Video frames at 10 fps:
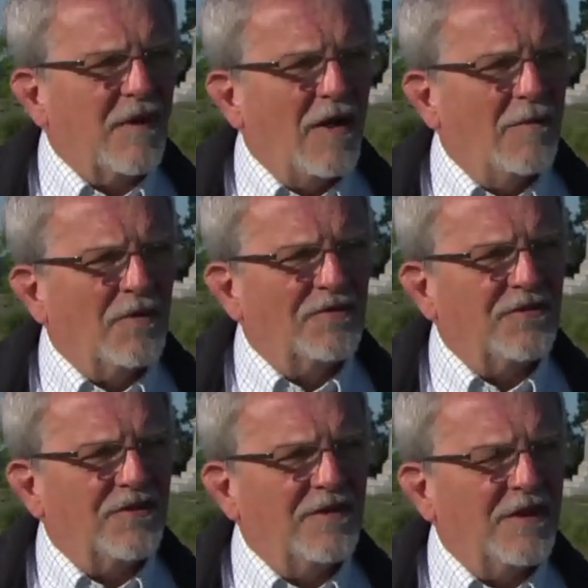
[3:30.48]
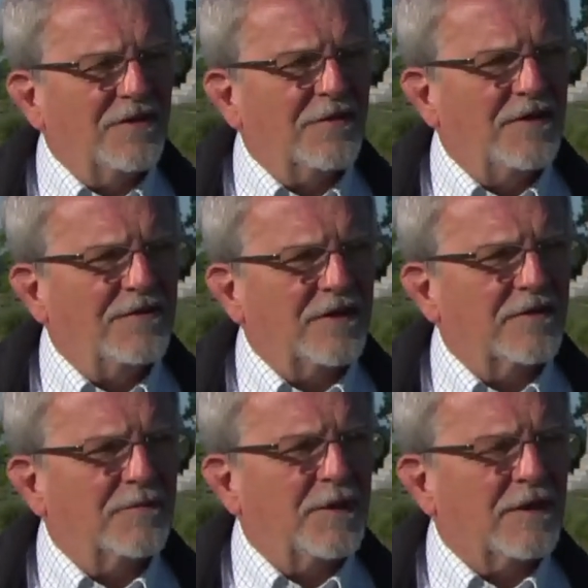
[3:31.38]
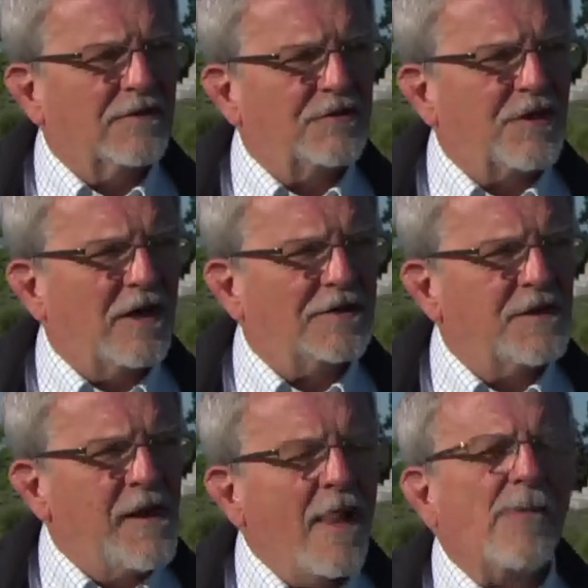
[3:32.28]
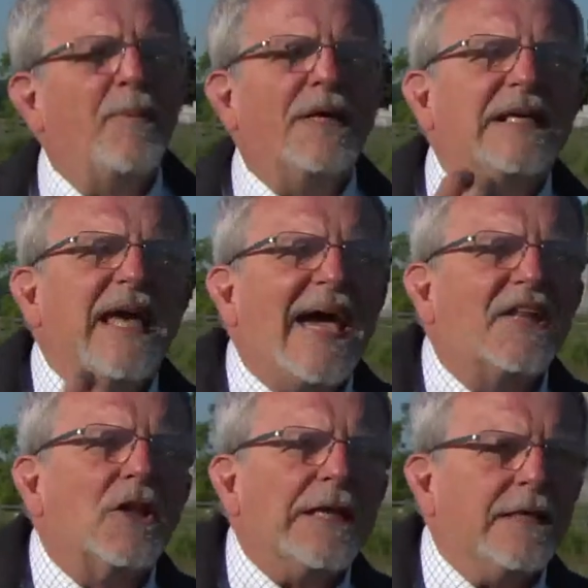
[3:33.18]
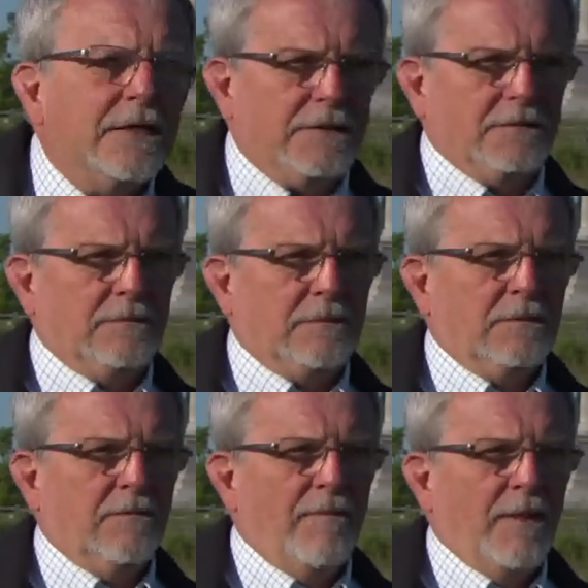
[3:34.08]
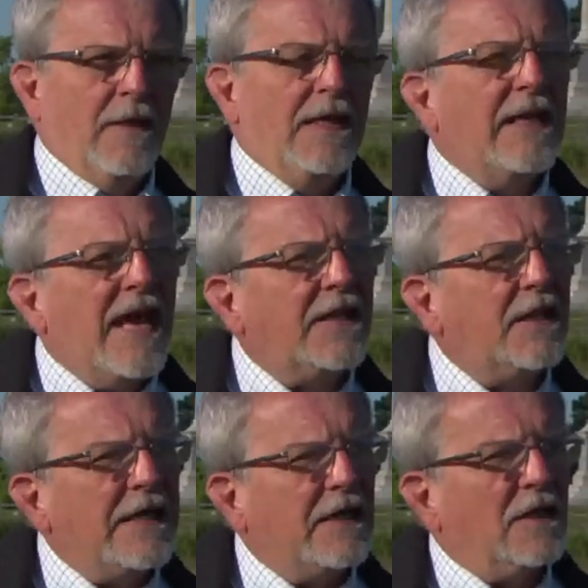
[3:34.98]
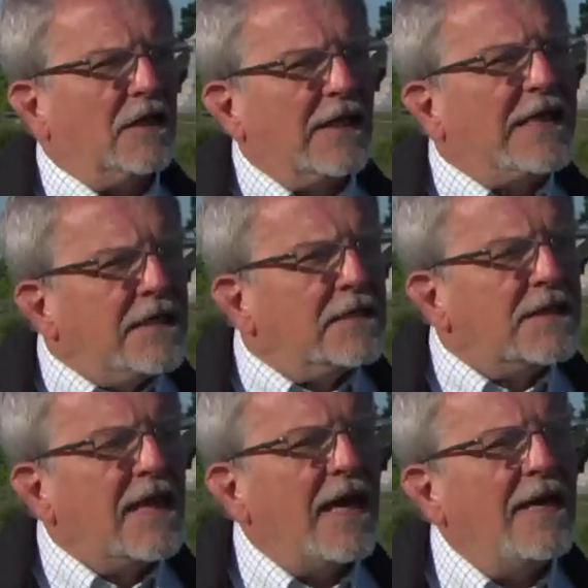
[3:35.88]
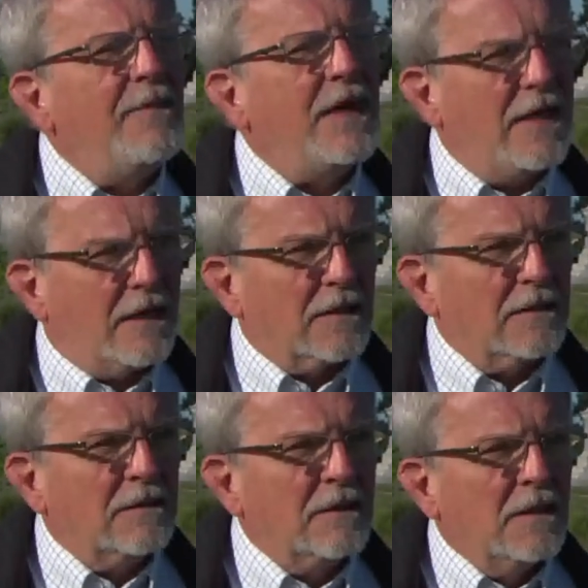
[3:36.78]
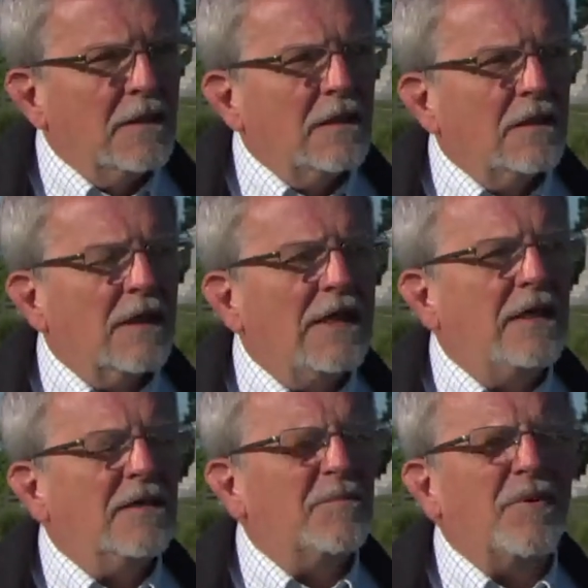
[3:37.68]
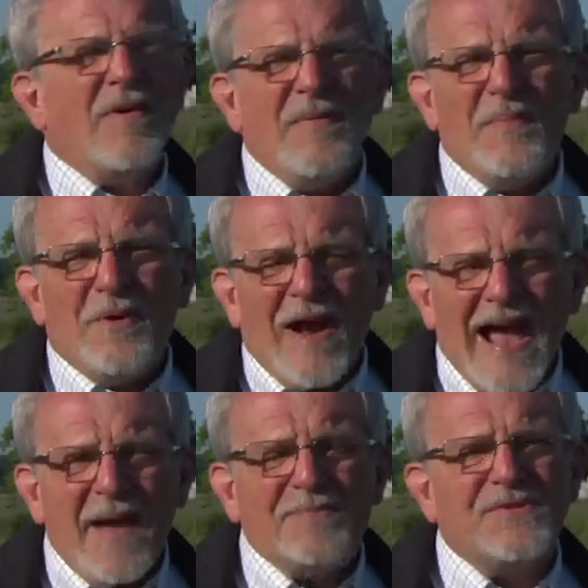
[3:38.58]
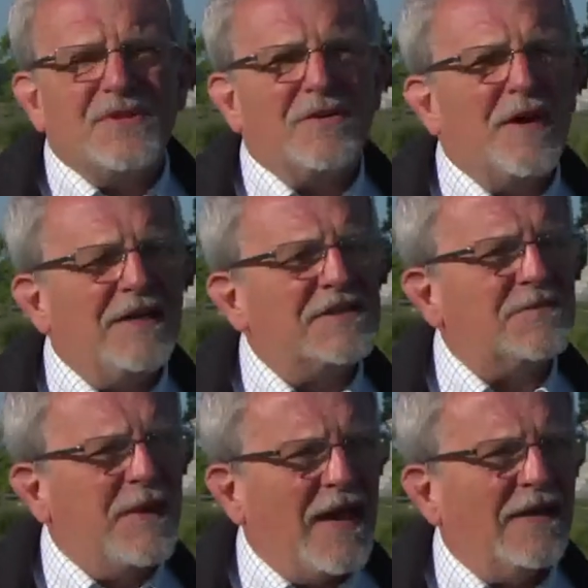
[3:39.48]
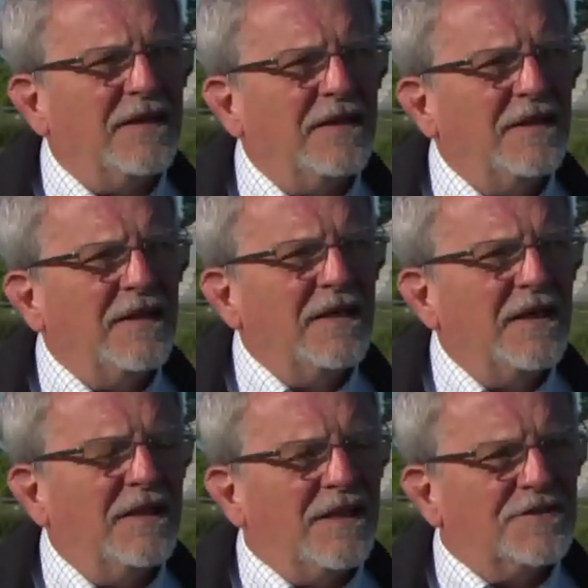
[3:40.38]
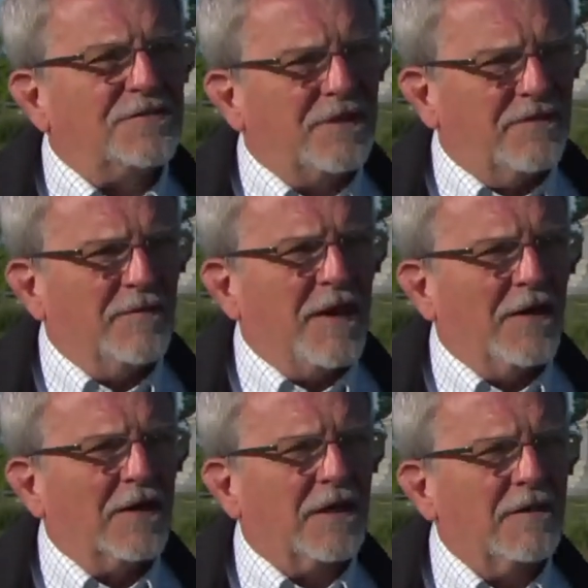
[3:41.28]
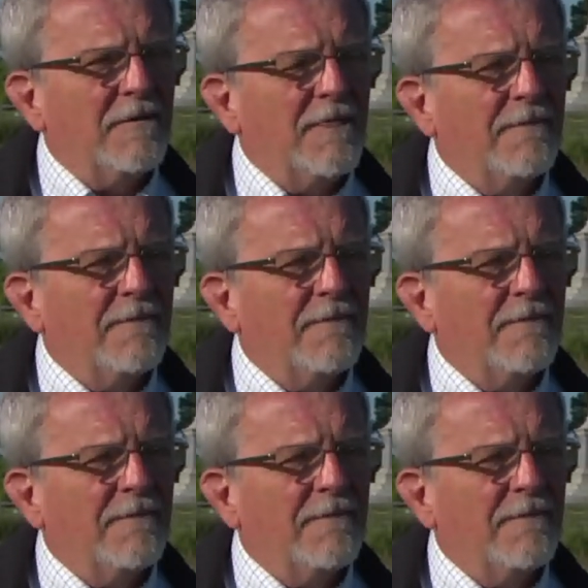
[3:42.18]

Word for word: almost as interesting as Pickett's Charge, but it had Lincoln. It had Lincoln. Lincoln came here. Lincoln, perhaps the greatest man in the history of America,